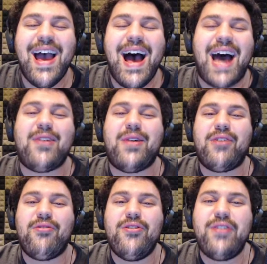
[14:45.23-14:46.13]
I don't want to
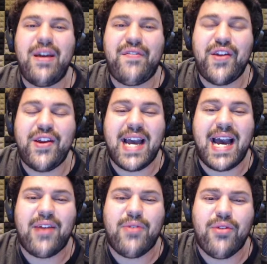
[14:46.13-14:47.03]
ruin it for you guys.
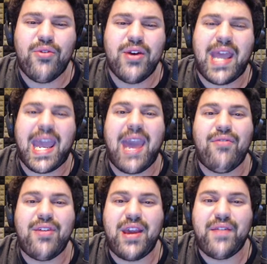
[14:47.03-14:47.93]
I don't want to ruin like
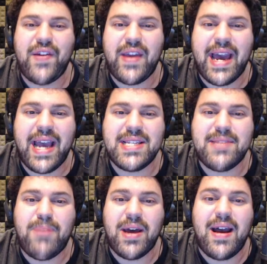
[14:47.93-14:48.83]
everything for you guys,
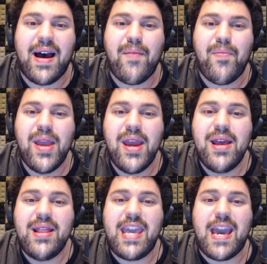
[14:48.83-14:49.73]
but
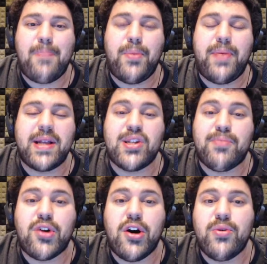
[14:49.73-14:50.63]
the Apple Pencil
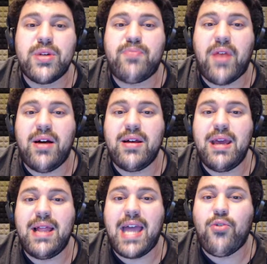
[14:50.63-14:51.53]
Pro was probably
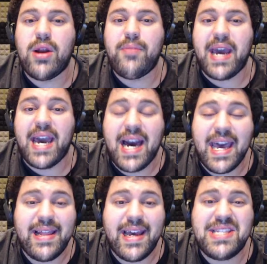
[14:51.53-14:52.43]
like one of my
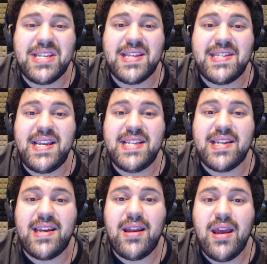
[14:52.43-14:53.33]
highlights of the
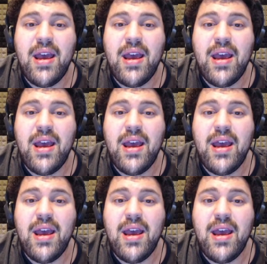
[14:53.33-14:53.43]
season.